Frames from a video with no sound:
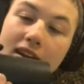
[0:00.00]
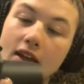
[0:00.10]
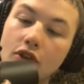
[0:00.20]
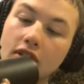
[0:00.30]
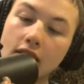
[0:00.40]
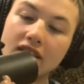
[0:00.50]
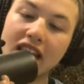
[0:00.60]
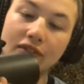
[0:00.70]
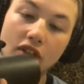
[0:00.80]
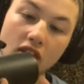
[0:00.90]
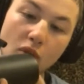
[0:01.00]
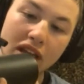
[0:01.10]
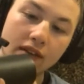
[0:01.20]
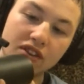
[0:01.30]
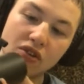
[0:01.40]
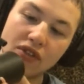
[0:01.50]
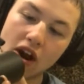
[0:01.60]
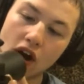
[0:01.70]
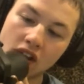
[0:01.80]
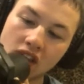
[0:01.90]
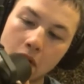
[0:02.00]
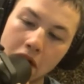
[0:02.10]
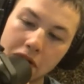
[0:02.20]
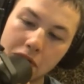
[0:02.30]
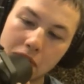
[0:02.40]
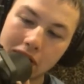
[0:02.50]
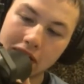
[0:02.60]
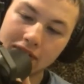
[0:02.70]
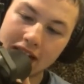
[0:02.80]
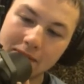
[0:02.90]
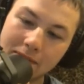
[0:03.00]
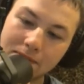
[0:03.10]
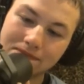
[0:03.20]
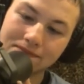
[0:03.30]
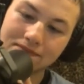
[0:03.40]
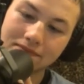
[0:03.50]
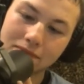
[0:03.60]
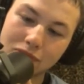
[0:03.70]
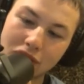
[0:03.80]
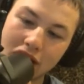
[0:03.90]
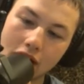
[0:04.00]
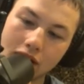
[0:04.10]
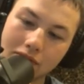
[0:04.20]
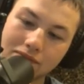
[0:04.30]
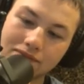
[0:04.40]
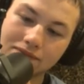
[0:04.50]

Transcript: This guy's a tank. This is what gives you that awesome audio quality, right? Pretty awesome.